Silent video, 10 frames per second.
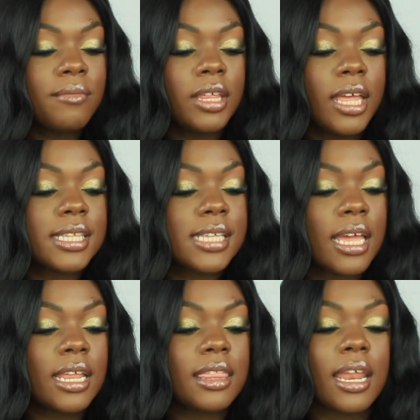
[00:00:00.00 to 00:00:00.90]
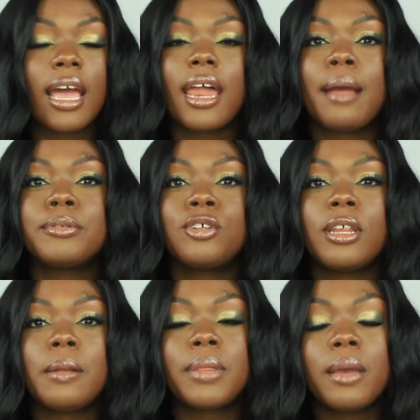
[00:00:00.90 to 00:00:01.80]
really excited that I got an
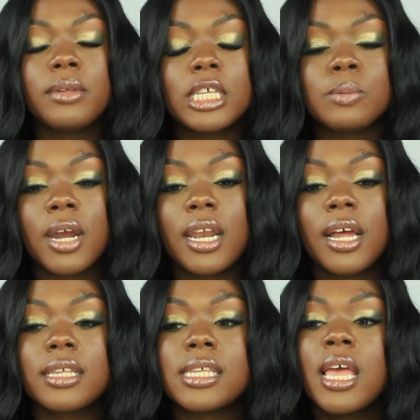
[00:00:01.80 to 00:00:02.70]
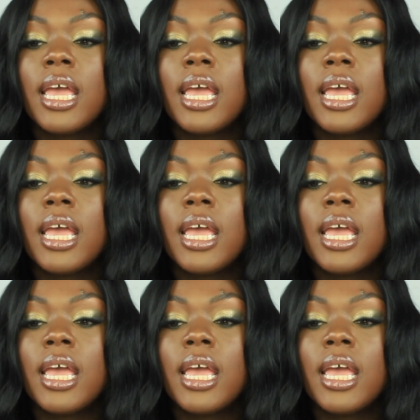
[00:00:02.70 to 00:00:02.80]
opportunity to play with these products,